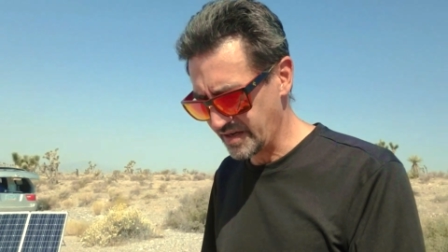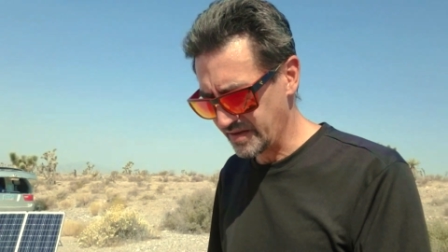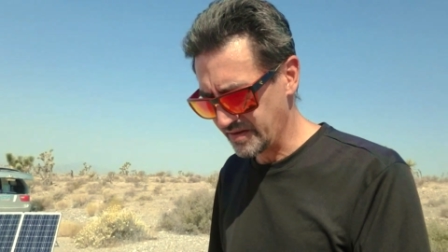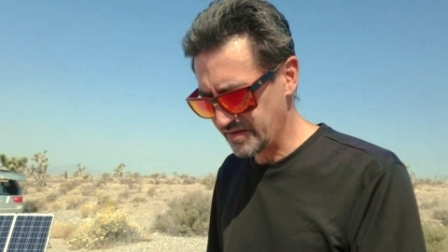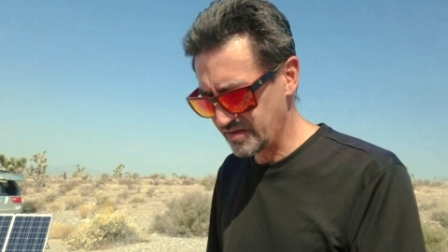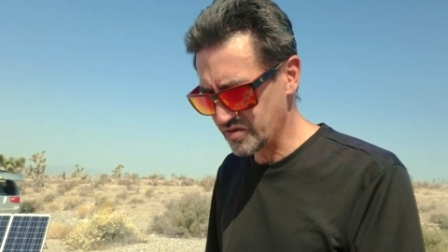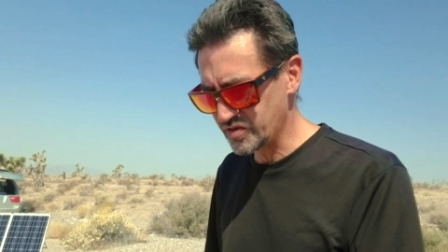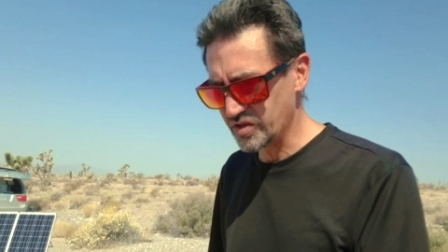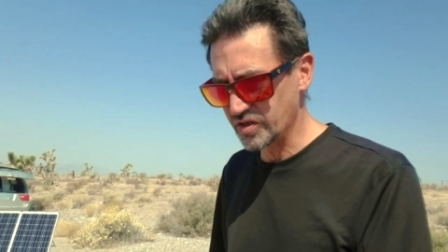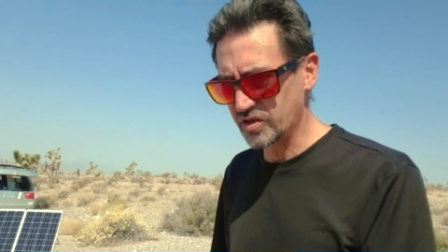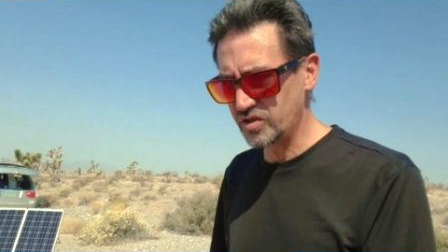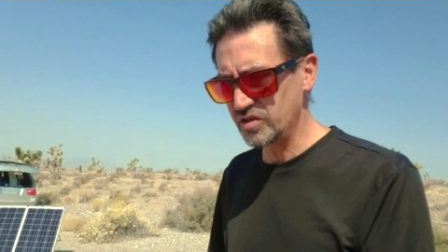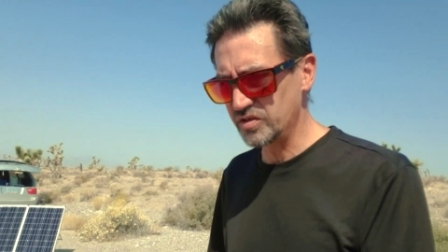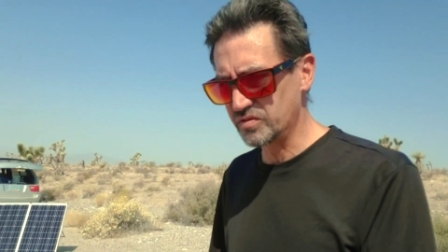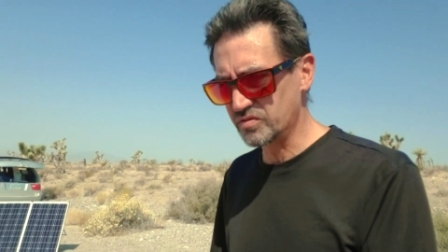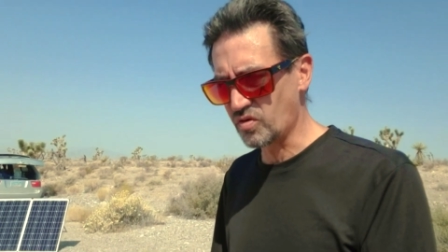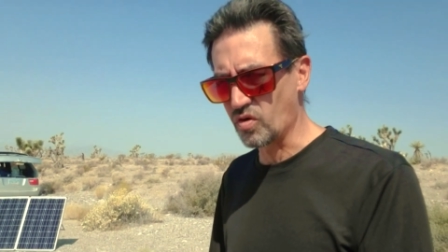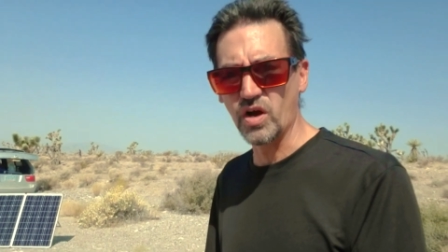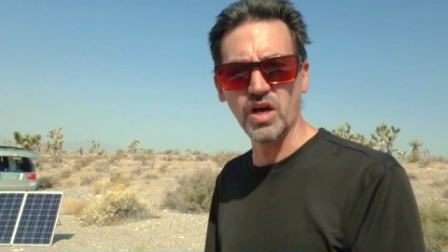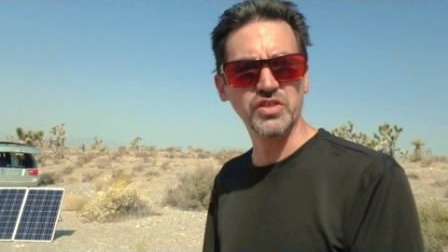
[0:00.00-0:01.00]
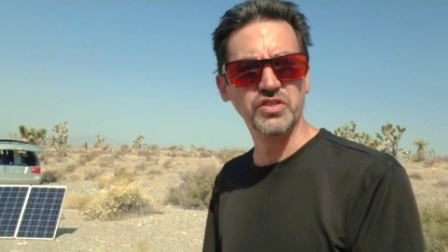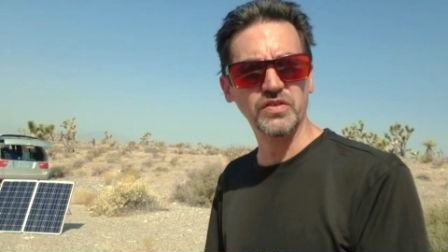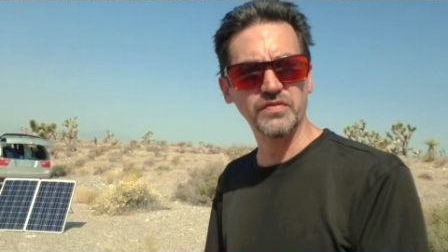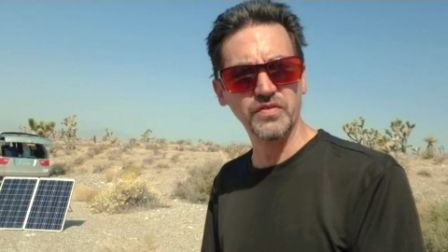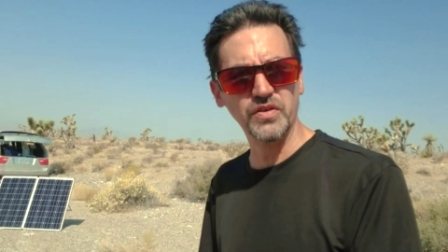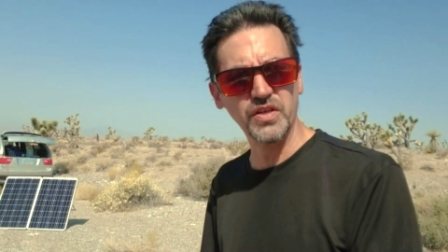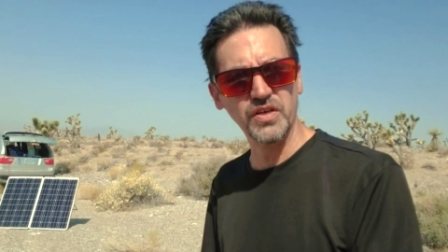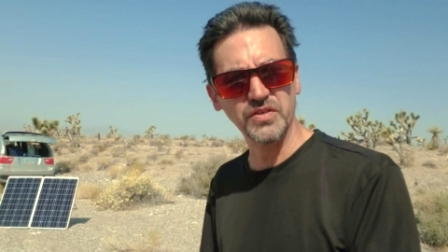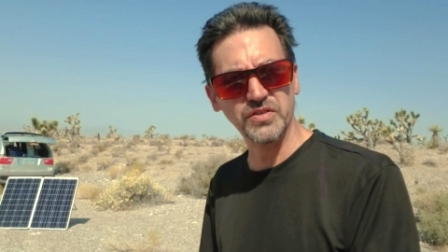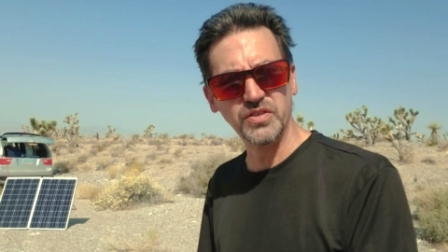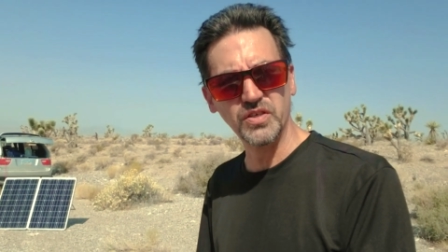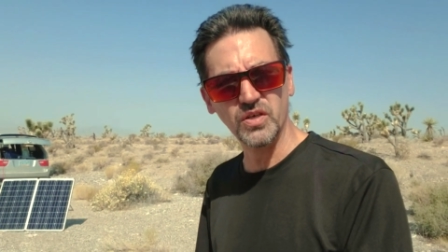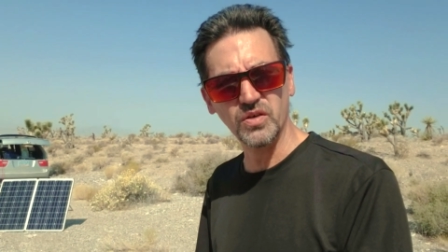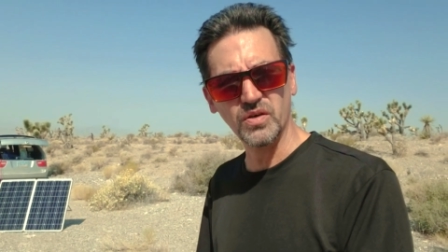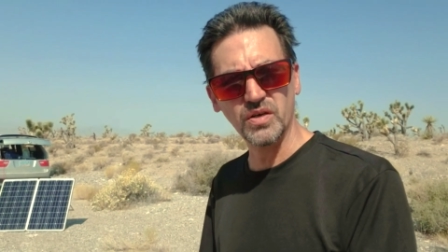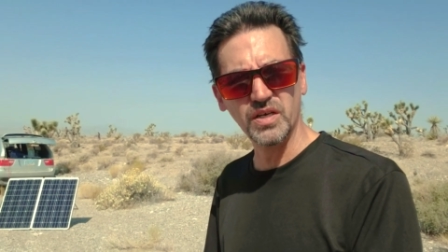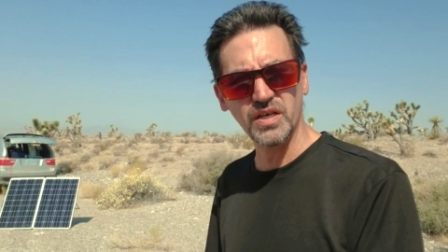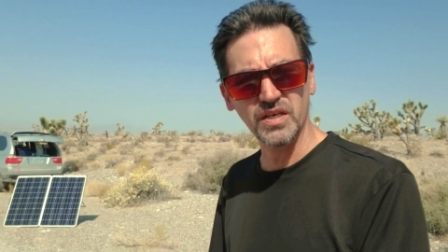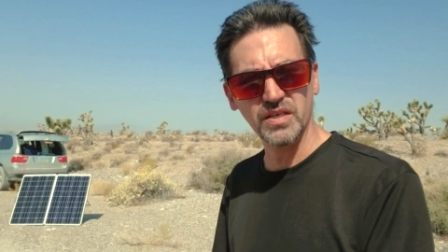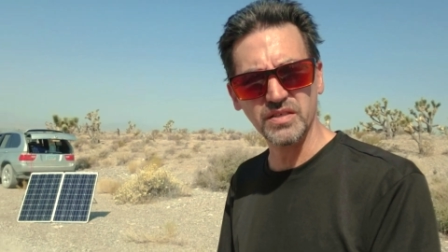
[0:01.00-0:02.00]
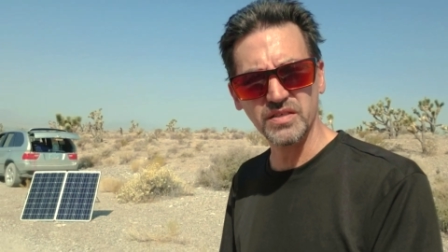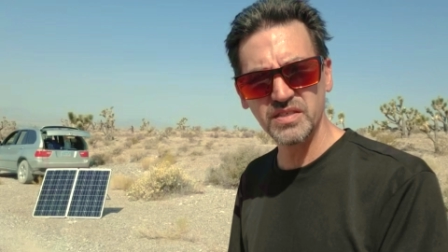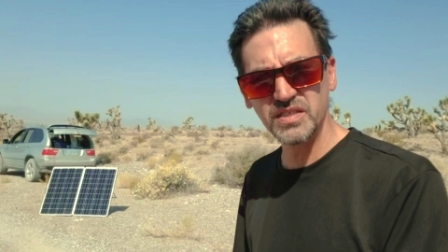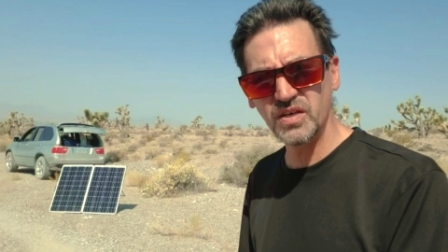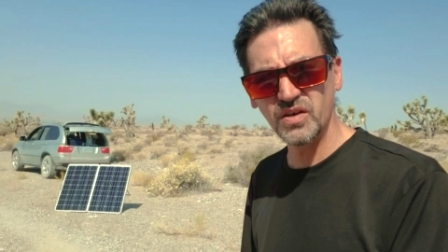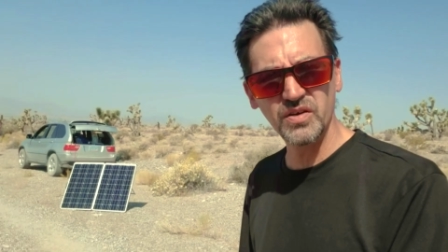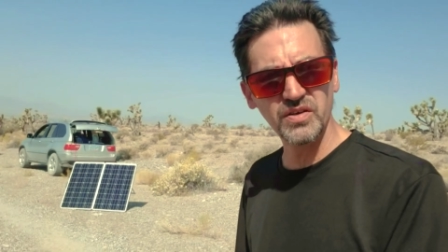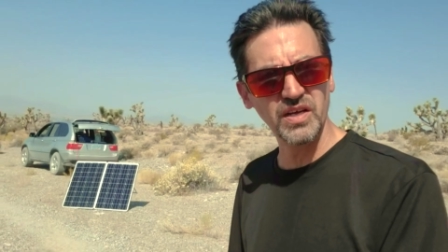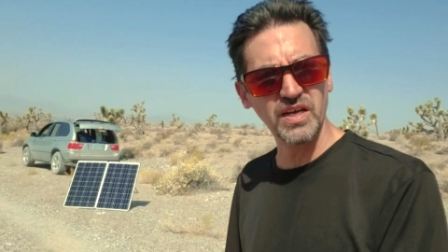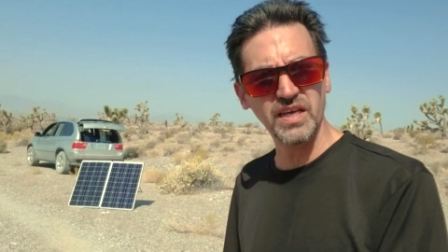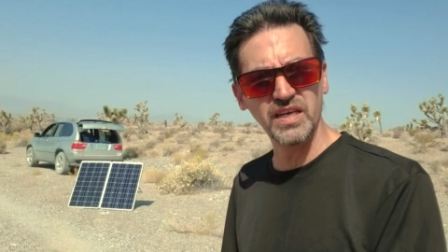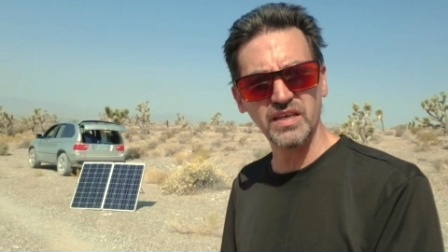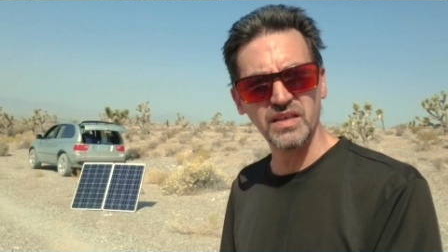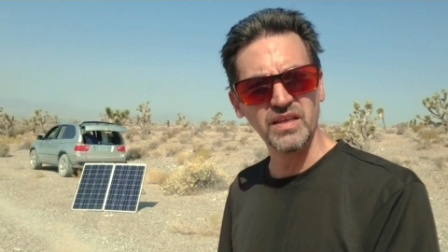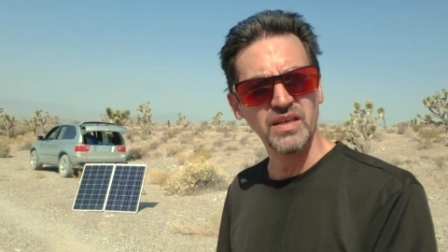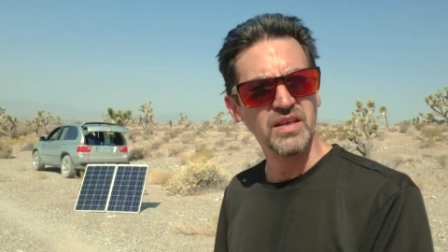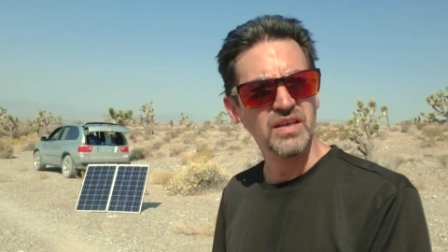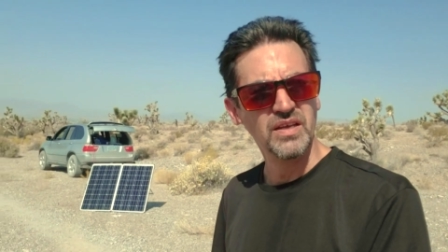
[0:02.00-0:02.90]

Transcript: there's a good crossover there too. Sarah and I